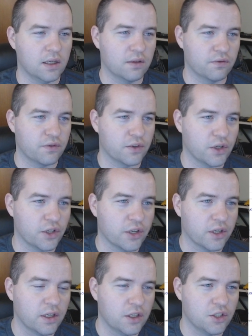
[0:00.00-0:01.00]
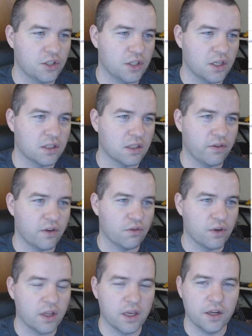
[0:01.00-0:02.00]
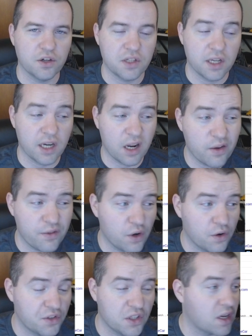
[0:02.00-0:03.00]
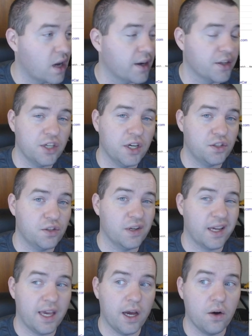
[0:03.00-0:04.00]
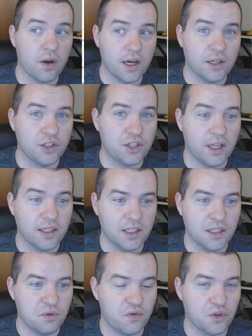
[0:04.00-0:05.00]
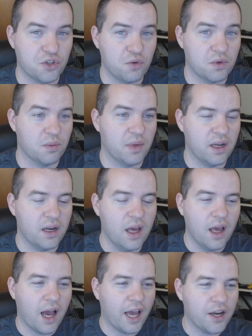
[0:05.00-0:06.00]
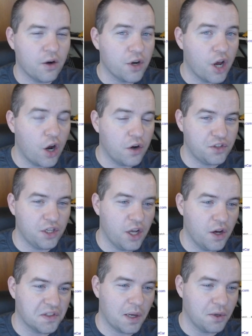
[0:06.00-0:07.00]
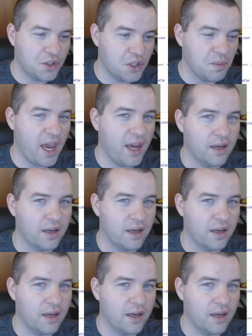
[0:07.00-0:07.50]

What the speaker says: For her, she doesn't even really understand. I don't even know if she's gone and checked her account, guys. She, like, did it before she went to bed. I don't know if she knows how much she made.